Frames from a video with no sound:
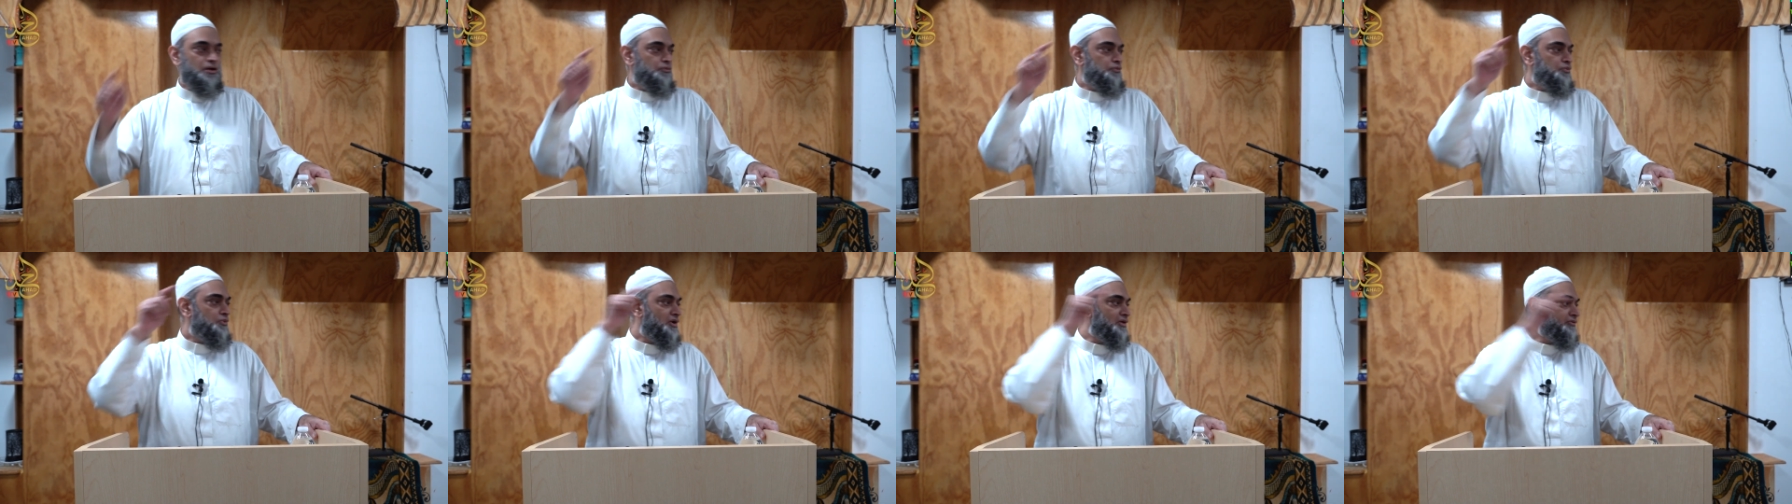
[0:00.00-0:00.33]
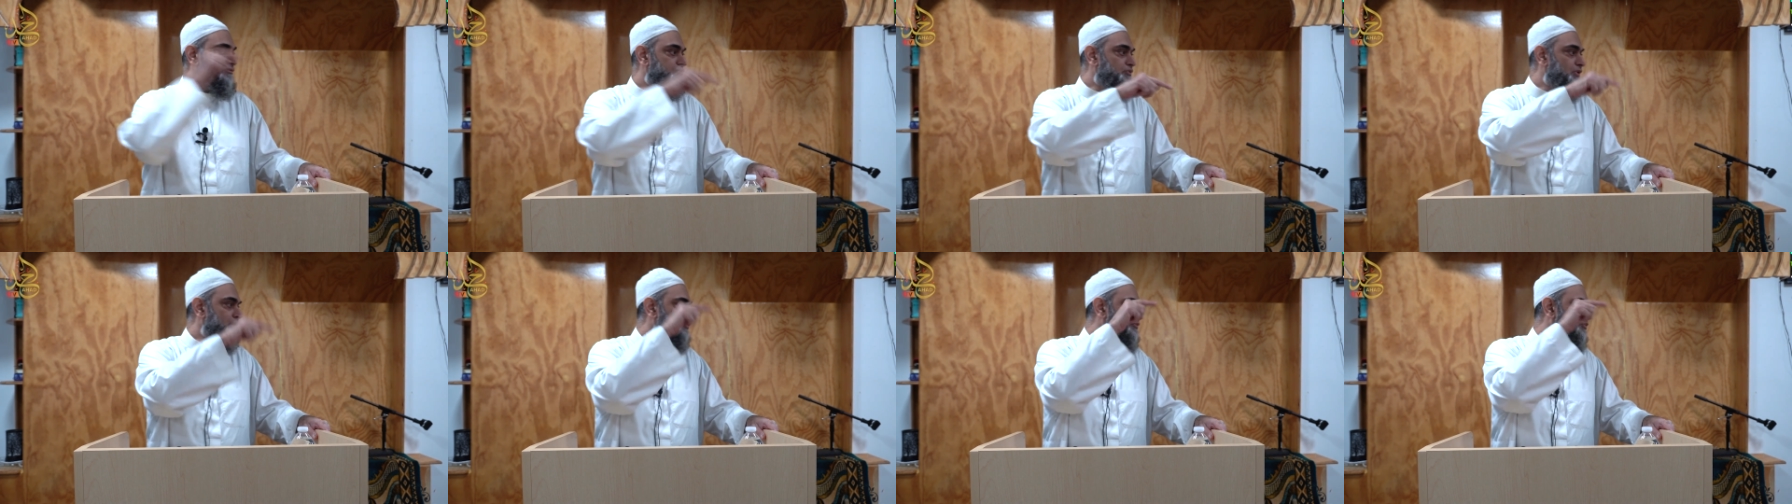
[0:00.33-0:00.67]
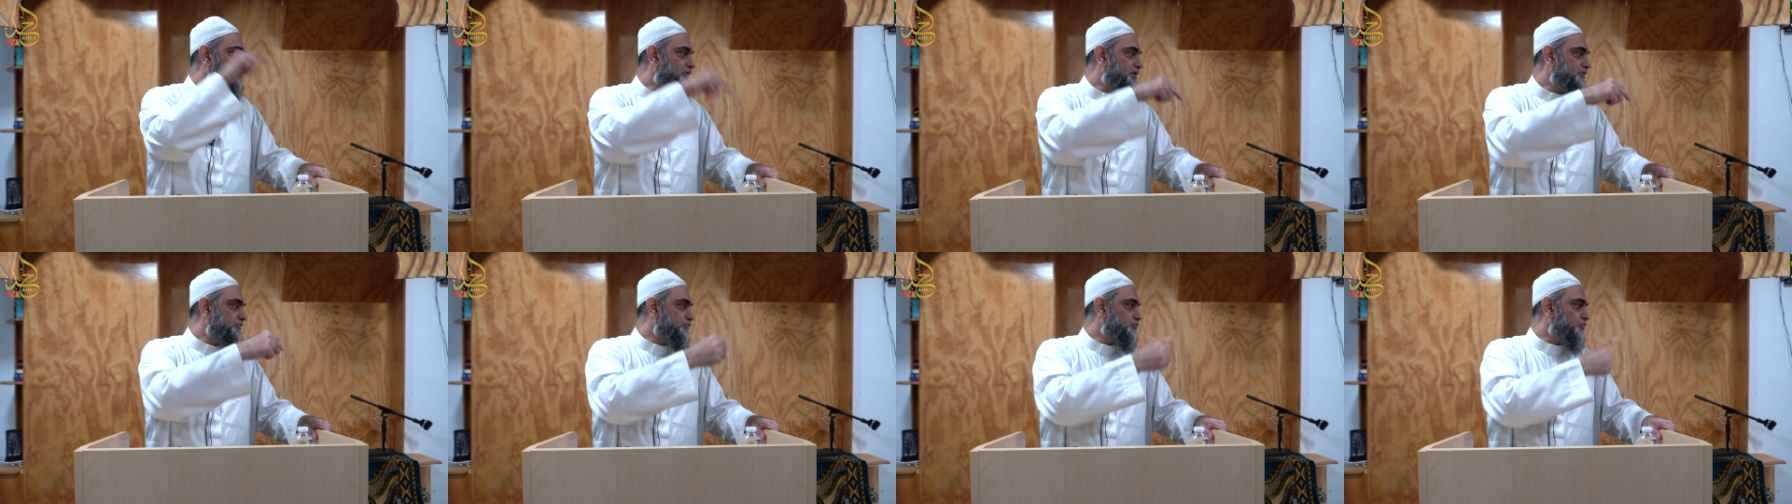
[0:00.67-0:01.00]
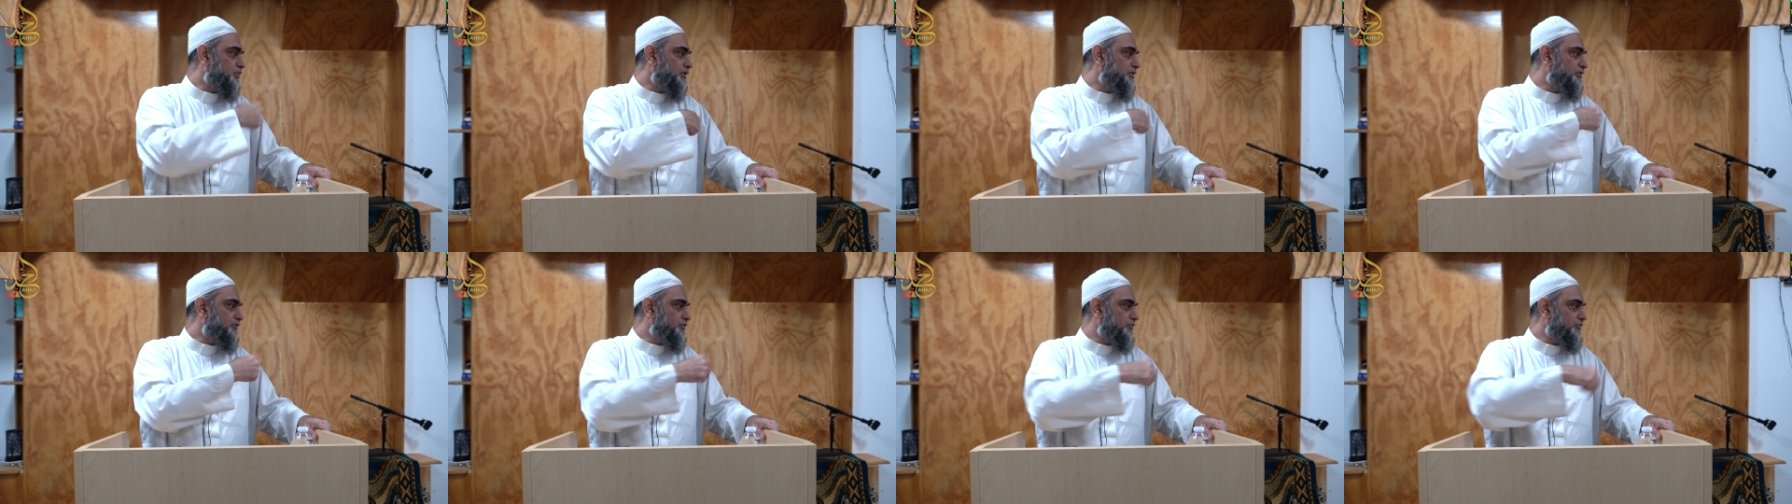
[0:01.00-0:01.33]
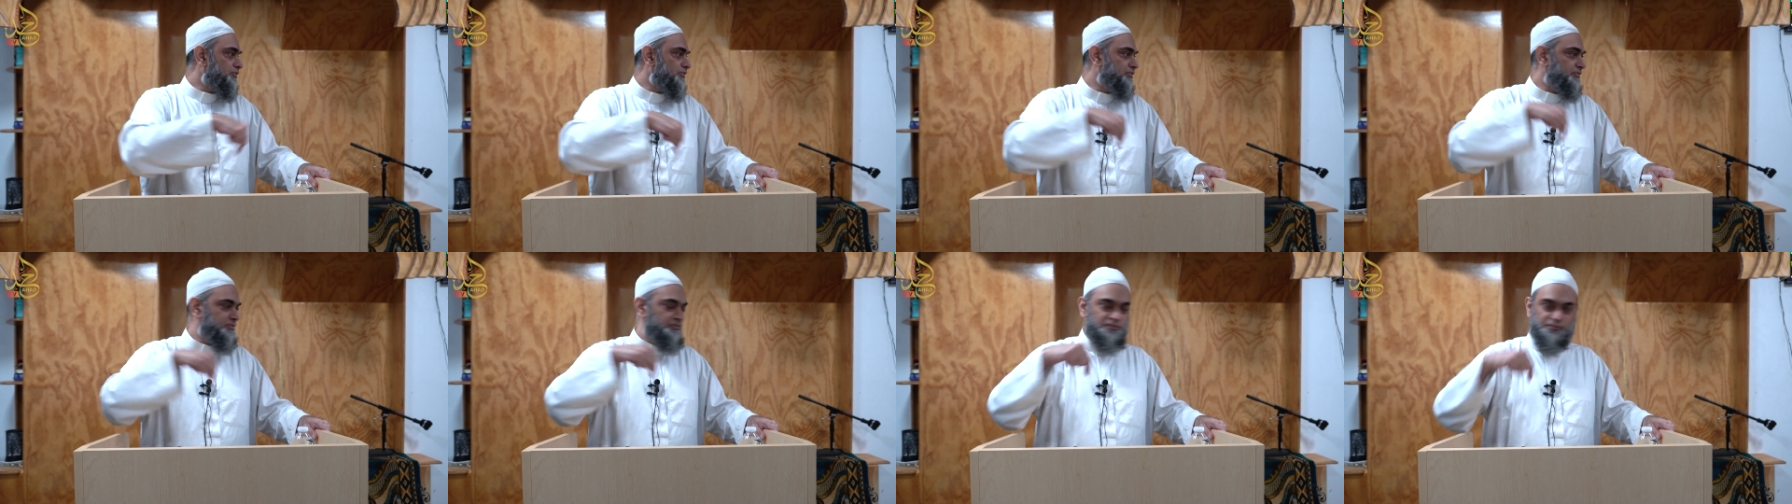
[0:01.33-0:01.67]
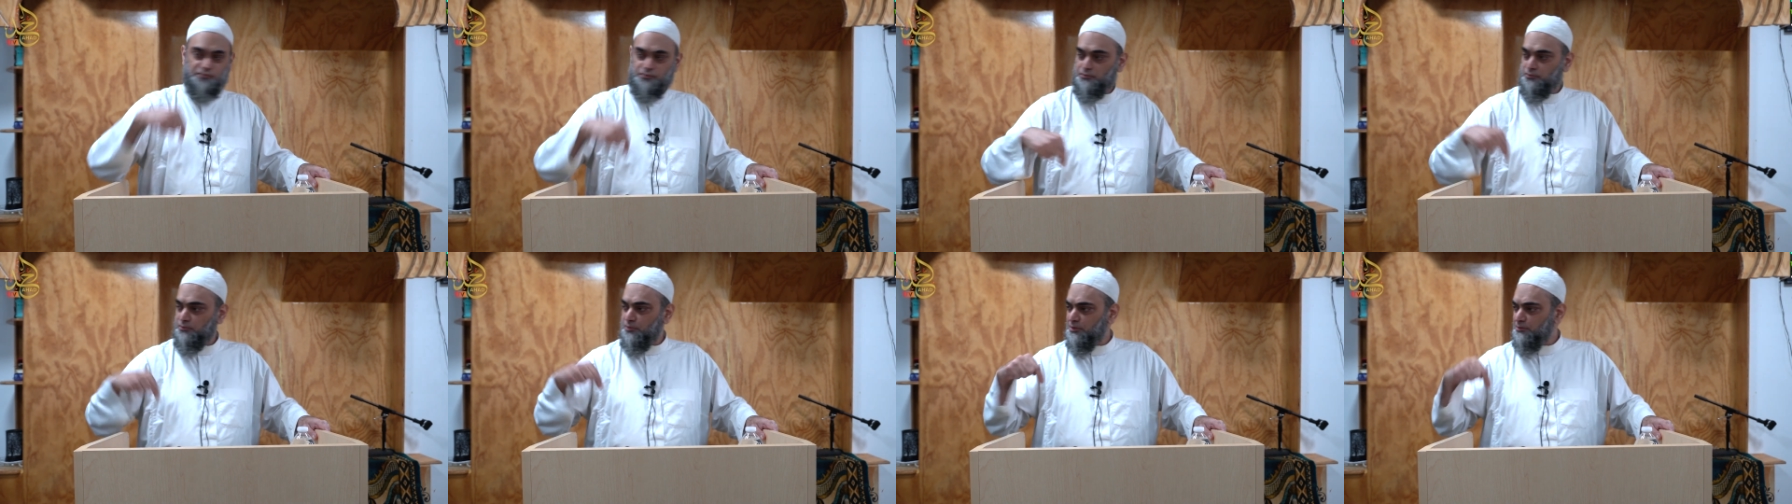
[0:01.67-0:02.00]
What
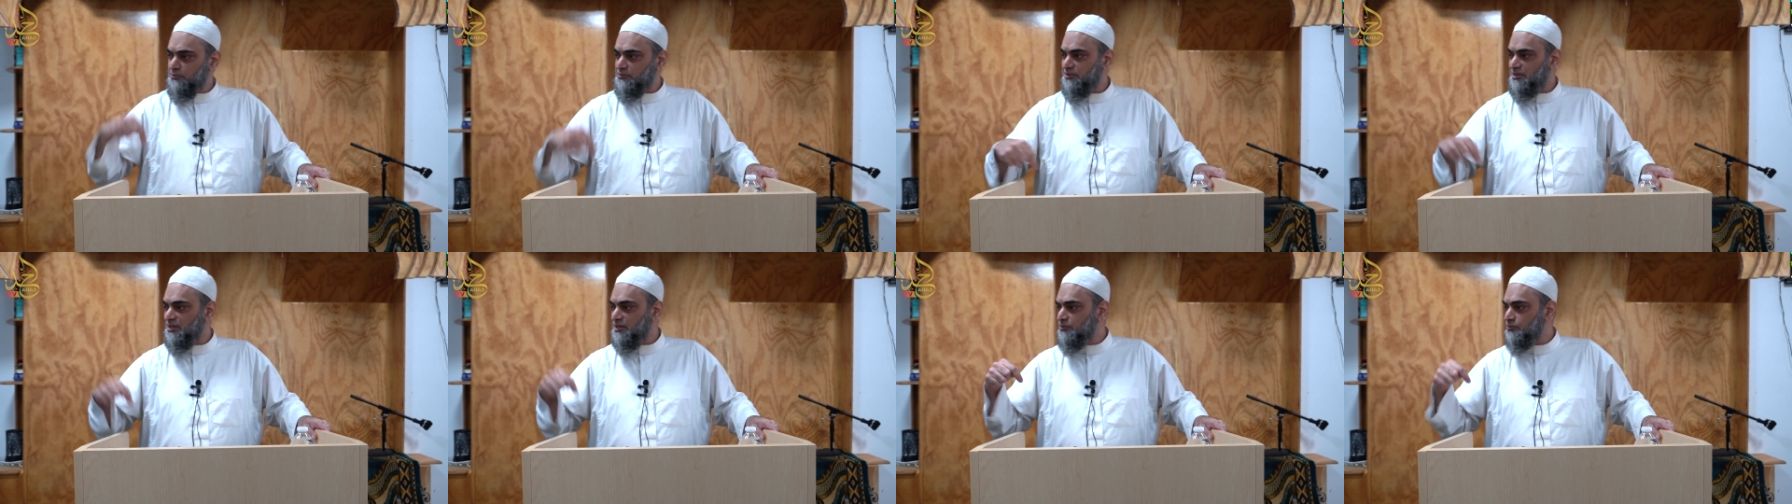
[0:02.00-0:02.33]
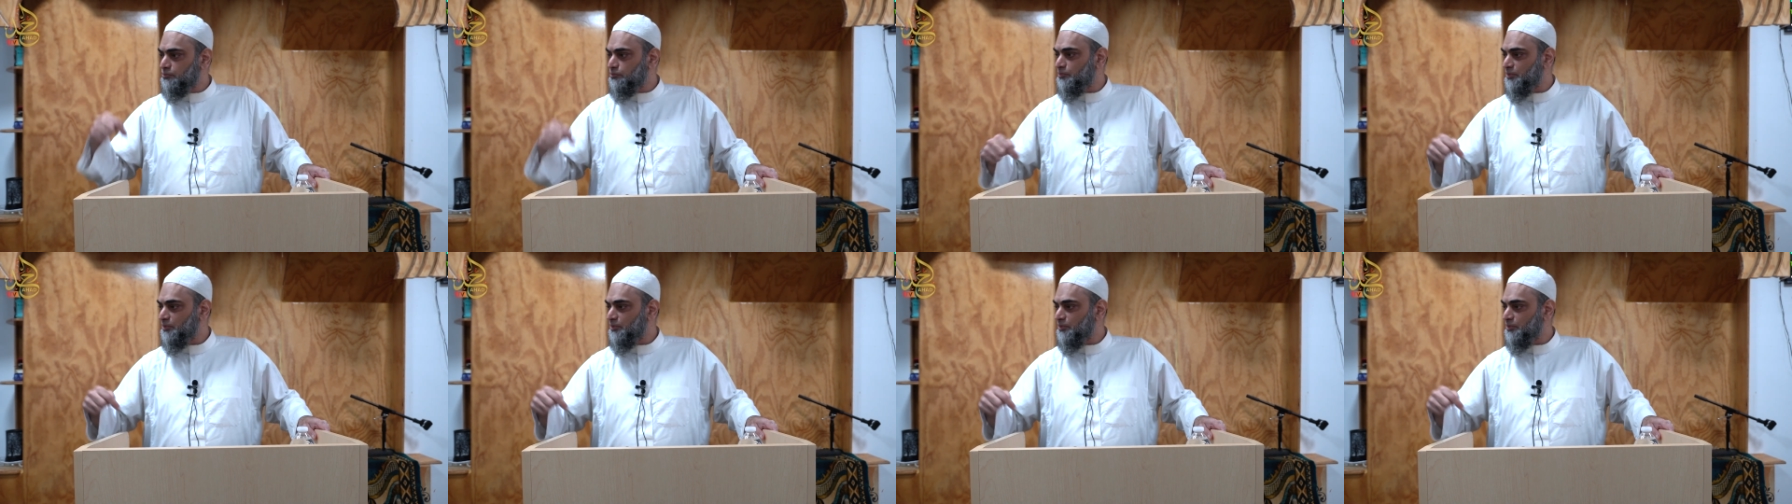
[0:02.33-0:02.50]
did